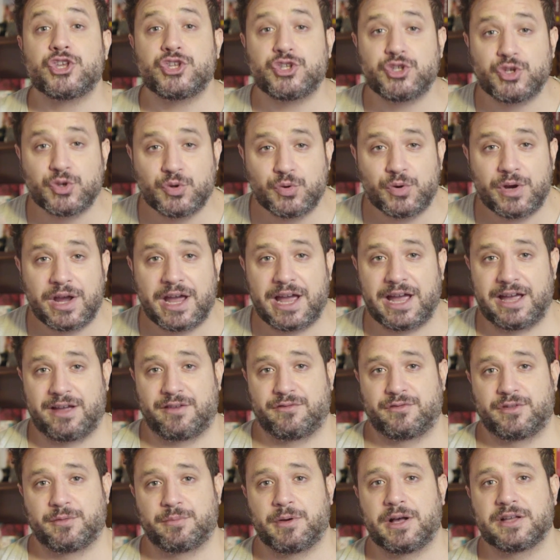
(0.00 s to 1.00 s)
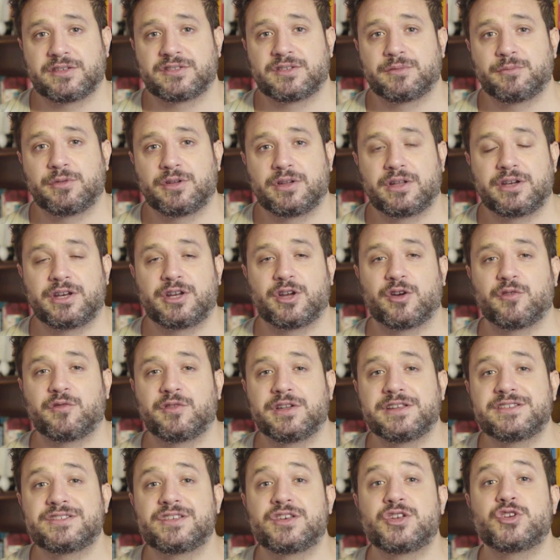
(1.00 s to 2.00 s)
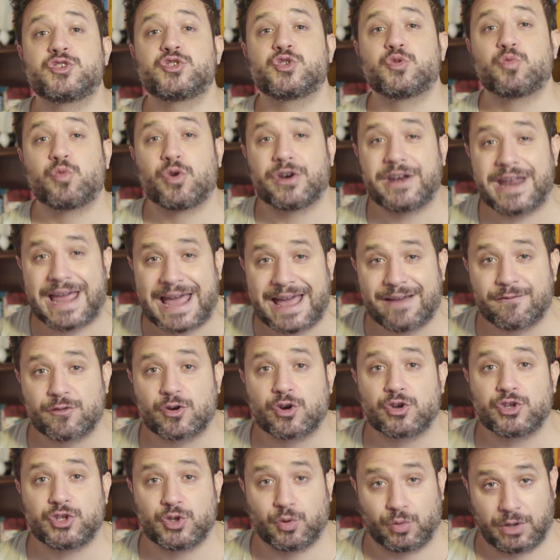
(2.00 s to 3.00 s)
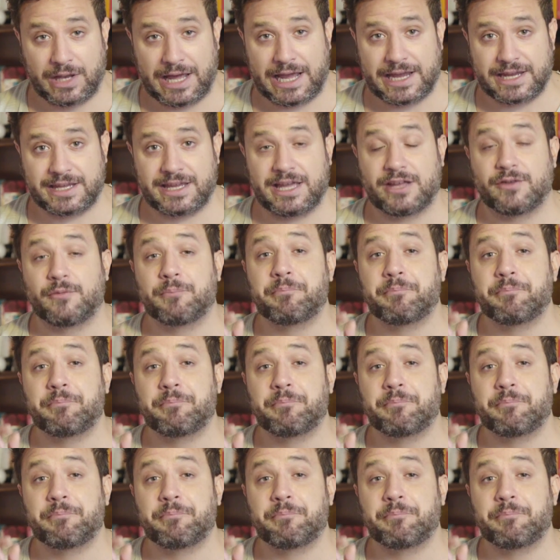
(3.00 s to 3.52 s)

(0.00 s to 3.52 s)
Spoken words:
you have the possibility of listening to whatever you like.